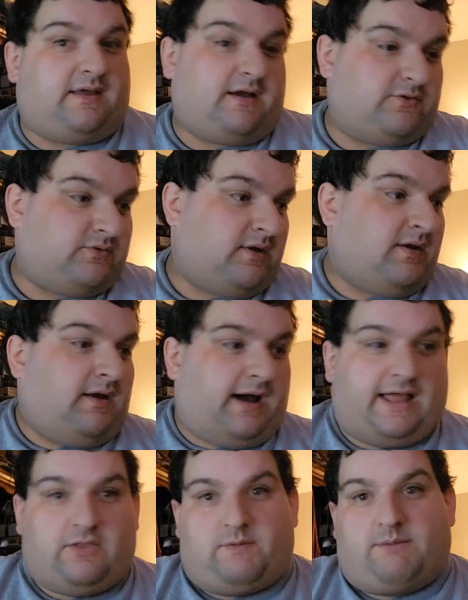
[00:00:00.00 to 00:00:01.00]
because
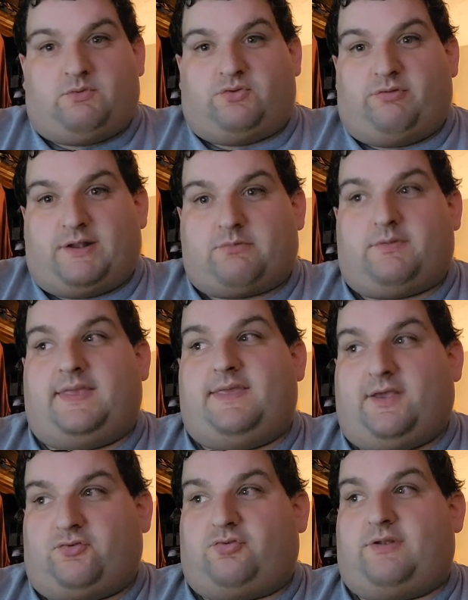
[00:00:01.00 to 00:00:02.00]
Halloween was literally
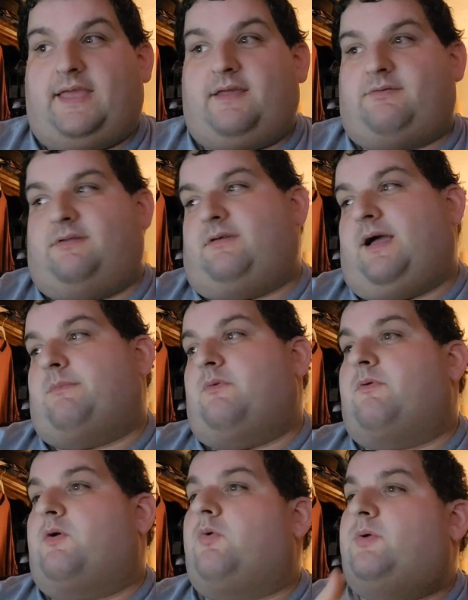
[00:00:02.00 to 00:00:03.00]
yesterday at the time
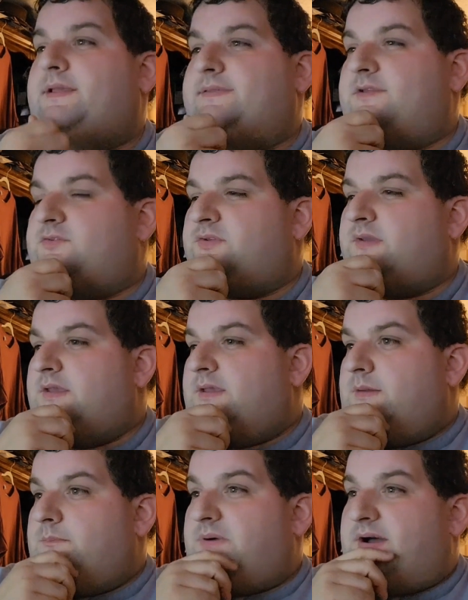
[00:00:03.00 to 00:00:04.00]
of recording this.
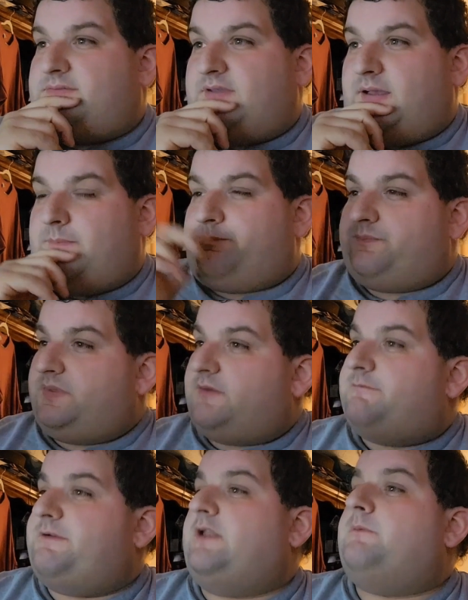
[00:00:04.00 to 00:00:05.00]
But
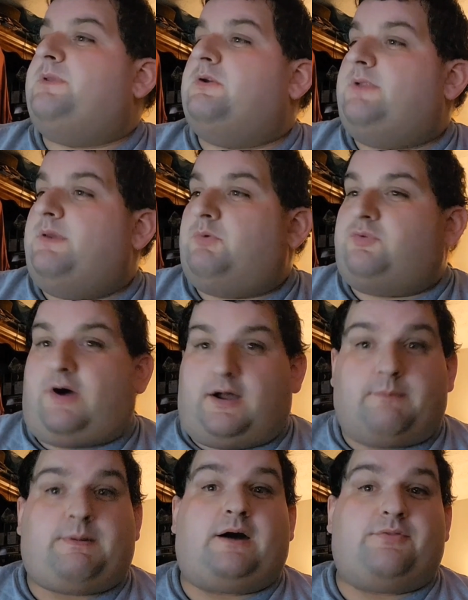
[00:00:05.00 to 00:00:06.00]
Fatal Beauty, we'll
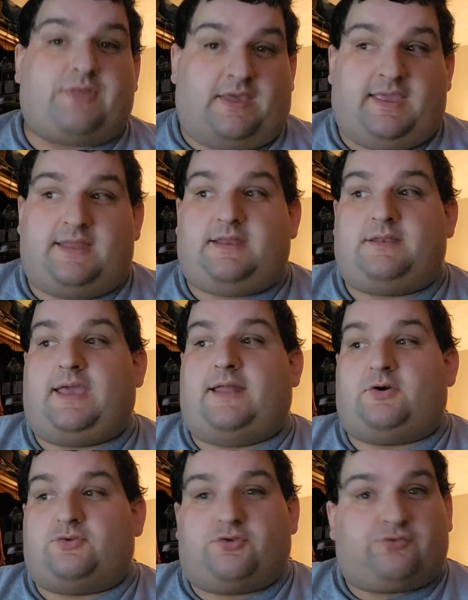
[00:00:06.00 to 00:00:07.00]
talk about The Hidden,
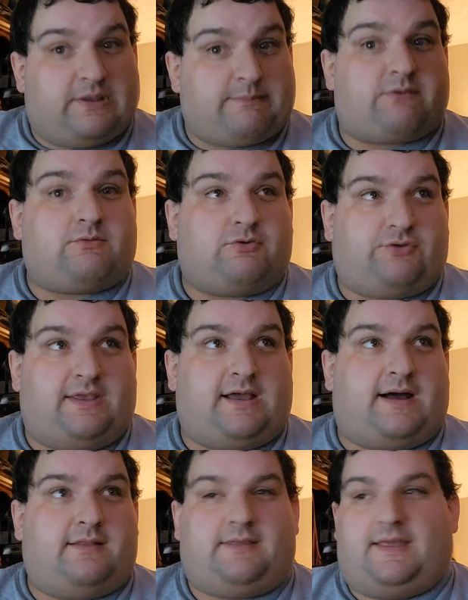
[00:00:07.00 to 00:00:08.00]
and also Sammy and Rosie
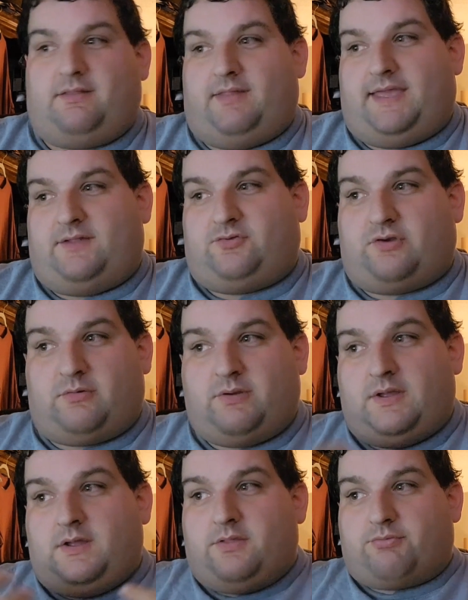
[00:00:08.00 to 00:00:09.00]
Get Laid. So
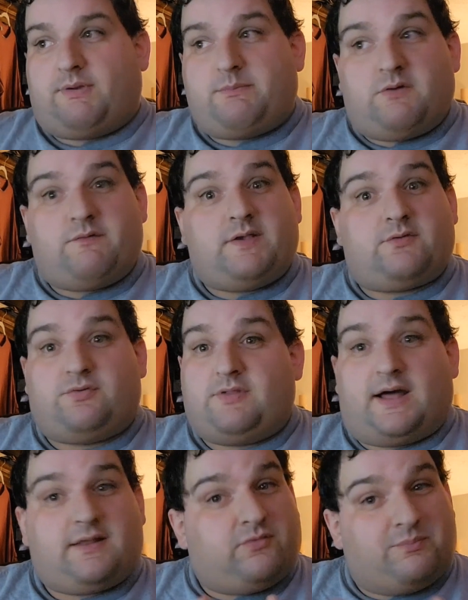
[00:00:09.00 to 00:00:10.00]
three movies,
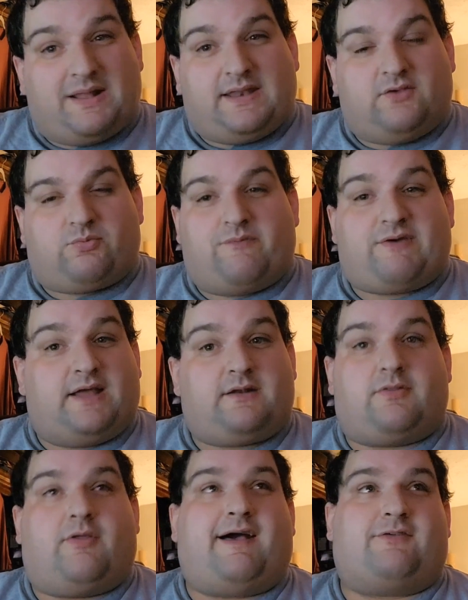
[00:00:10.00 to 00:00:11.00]
not as many as we've had in
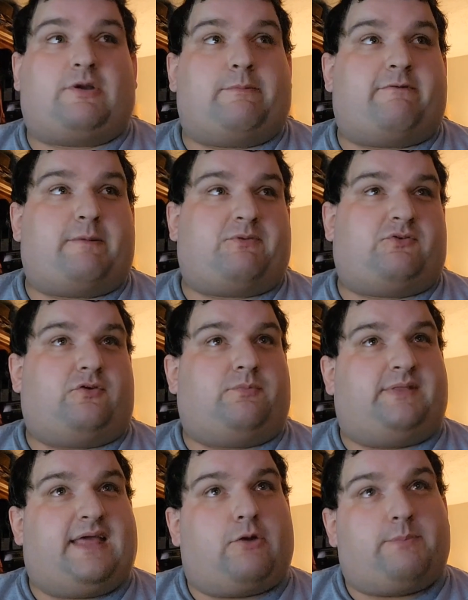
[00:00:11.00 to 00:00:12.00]
the last couple of episodes,
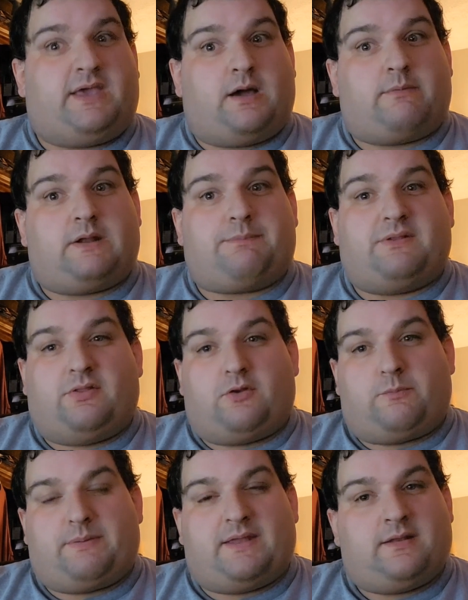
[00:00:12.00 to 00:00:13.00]
but that'll be coming up in a
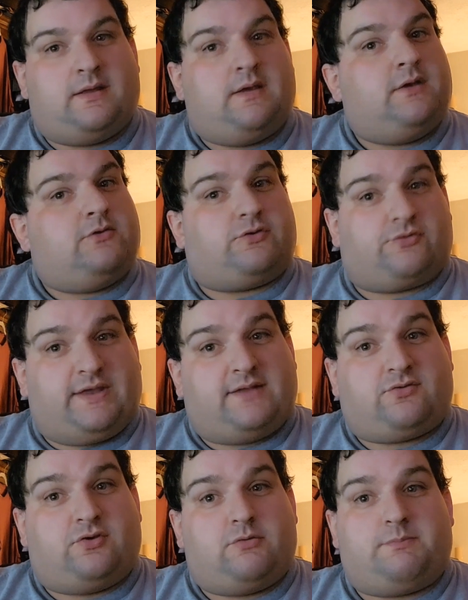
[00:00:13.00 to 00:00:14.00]
little bit. So
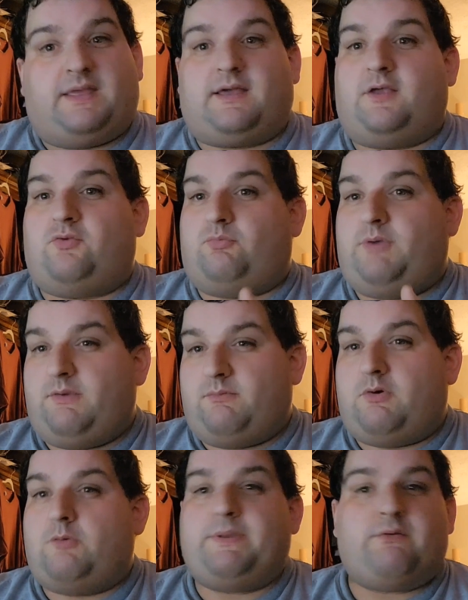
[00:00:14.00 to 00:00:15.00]
stay tuned because we
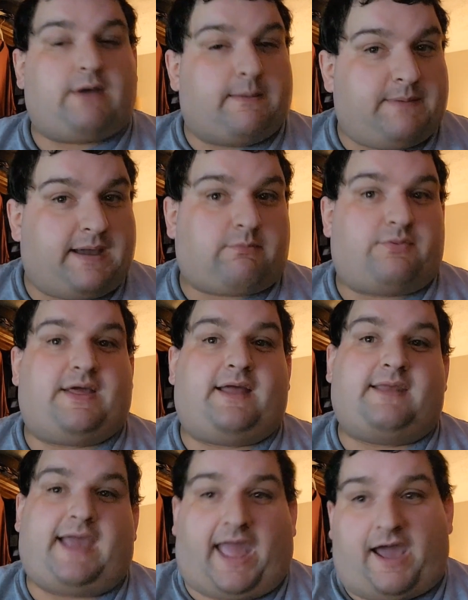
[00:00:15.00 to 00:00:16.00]
will be right back with
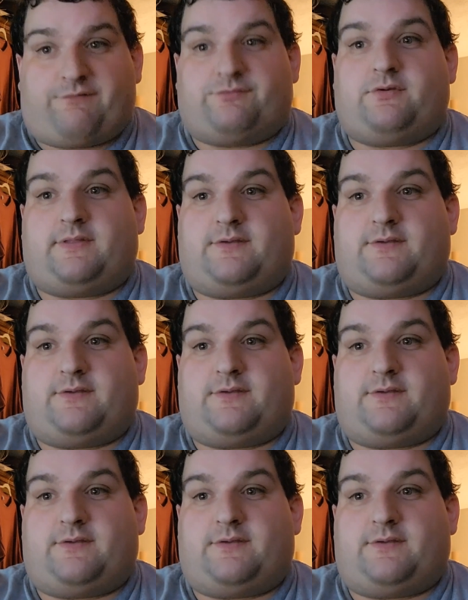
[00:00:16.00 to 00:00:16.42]
that after